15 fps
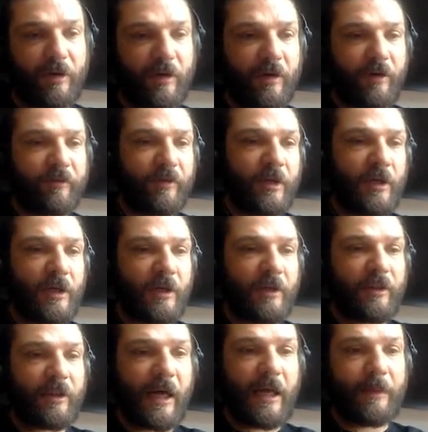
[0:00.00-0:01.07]
of
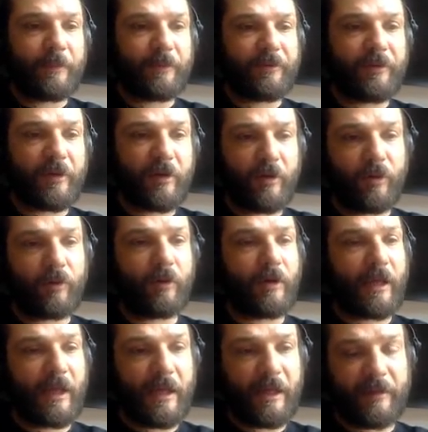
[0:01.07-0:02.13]
the Ableton
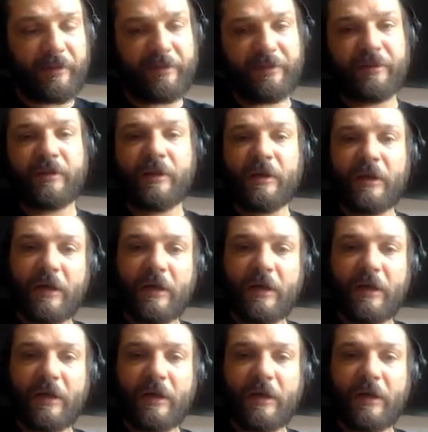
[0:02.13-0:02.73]
Core Kit,